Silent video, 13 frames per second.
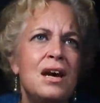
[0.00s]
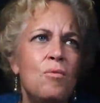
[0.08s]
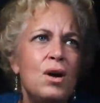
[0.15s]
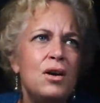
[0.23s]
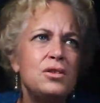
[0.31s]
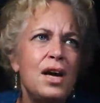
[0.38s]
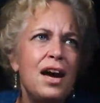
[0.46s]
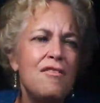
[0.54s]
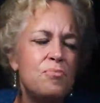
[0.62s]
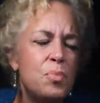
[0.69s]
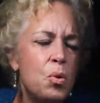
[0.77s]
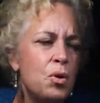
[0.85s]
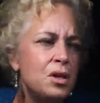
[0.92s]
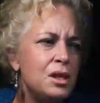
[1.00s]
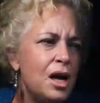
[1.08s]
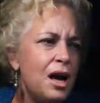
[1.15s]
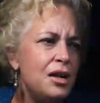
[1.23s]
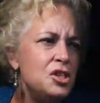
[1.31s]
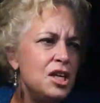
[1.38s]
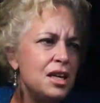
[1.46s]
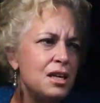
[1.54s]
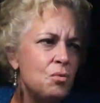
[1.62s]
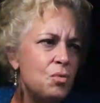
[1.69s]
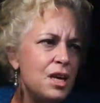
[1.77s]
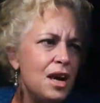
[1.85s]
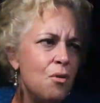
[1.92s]
we also have poor logic
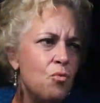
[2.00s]
we